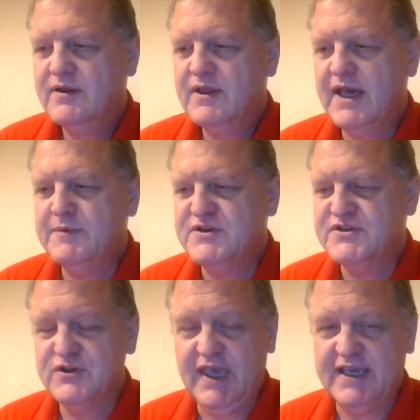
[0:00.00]
I'm going to use
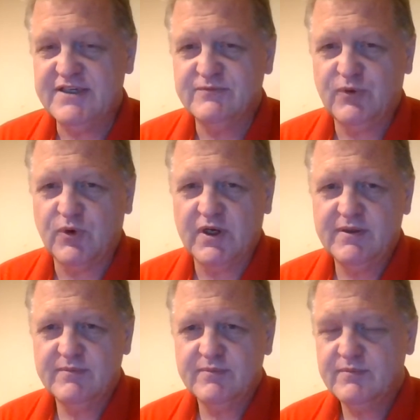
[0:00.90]
location for it.
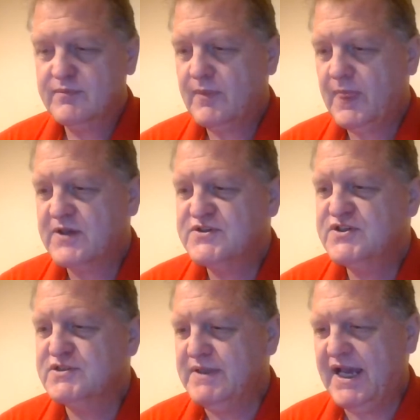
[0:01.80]

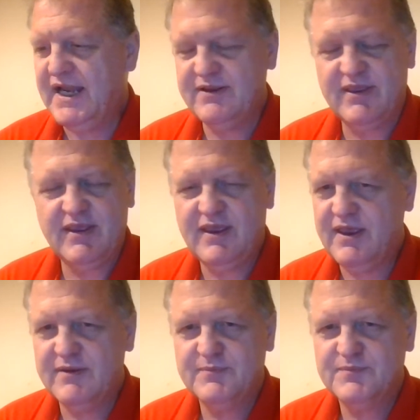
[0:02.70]
Excuse me, not
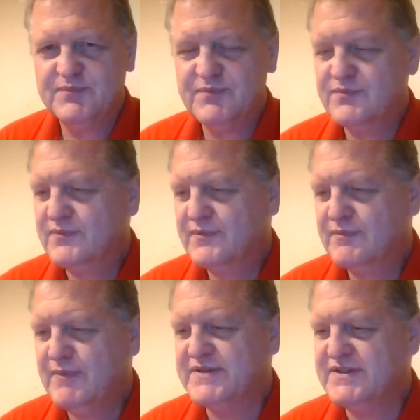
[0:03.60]

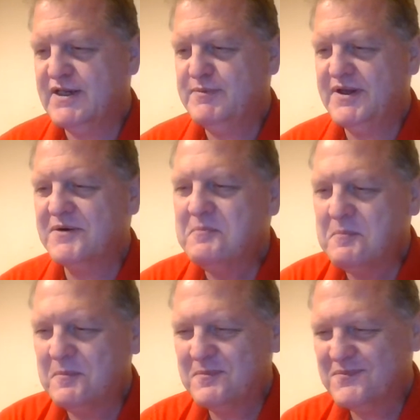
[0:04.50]
messing up here.
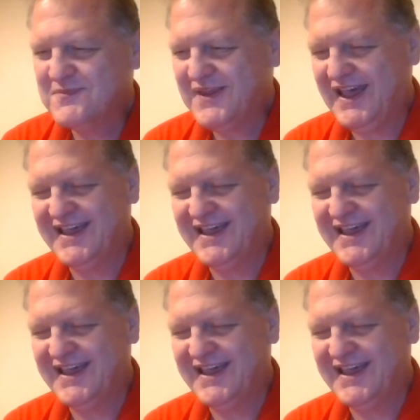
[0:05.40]
Okay.